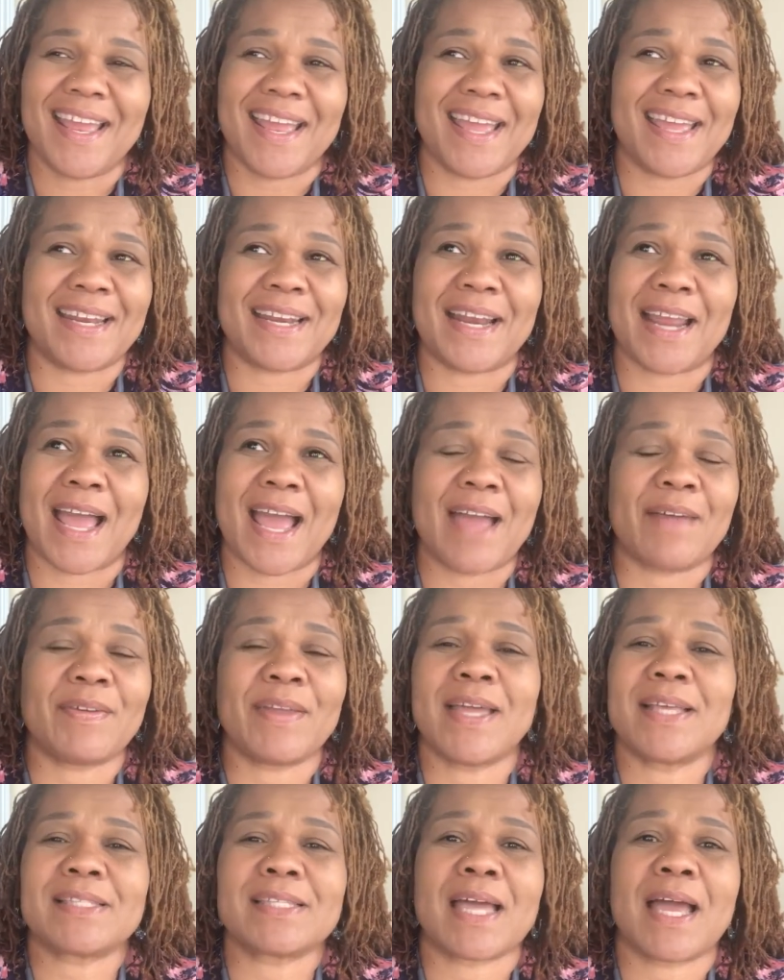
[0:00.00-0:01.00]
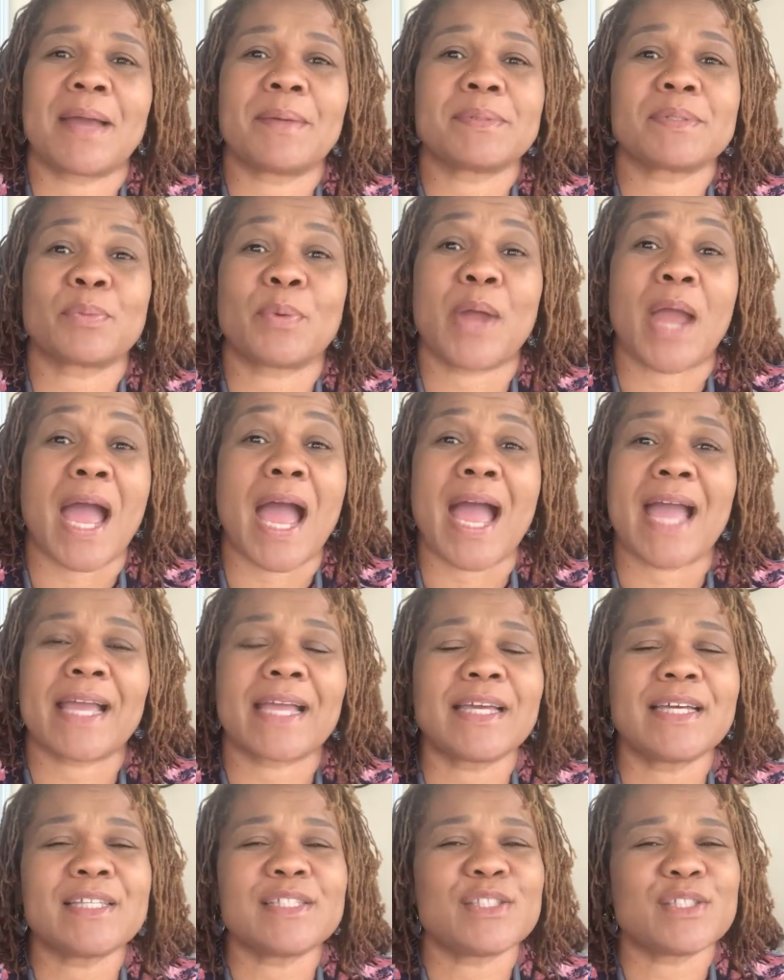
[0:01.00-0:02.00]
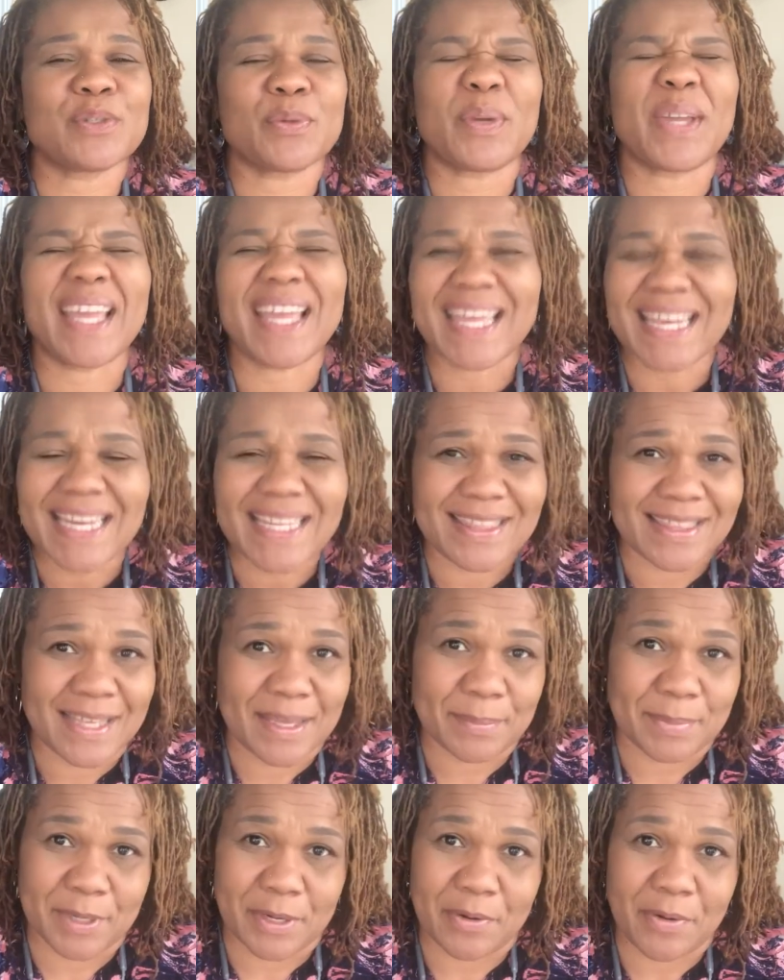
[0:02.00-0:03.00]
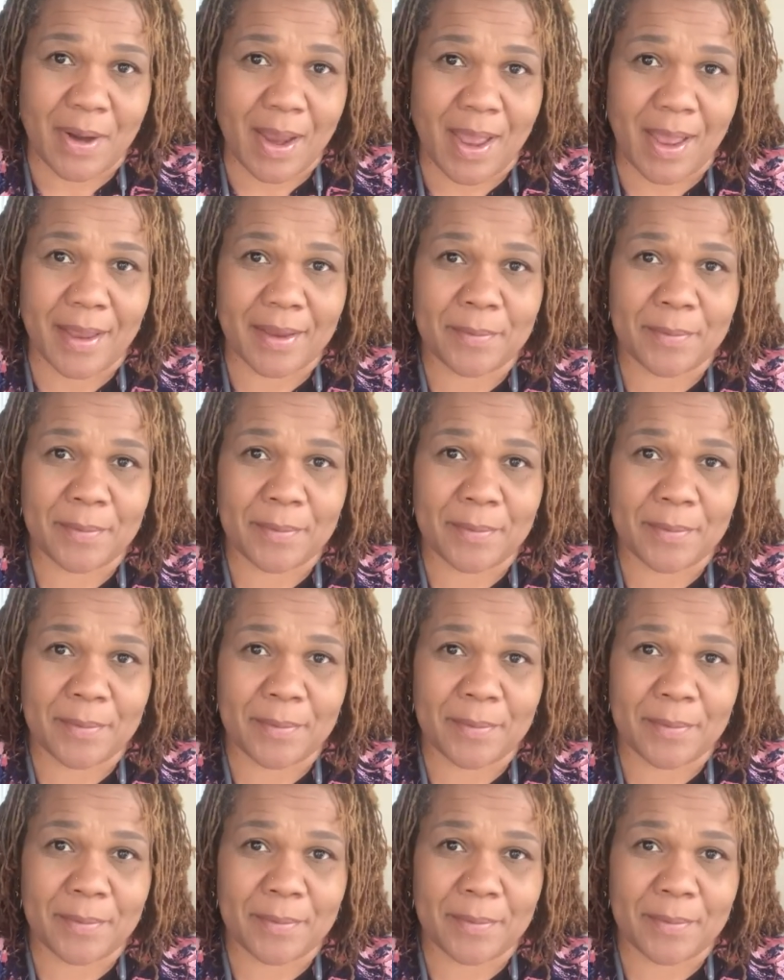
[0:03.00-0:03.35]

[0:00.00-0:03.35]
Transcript: And I've had times where I couldn't do anything but cry.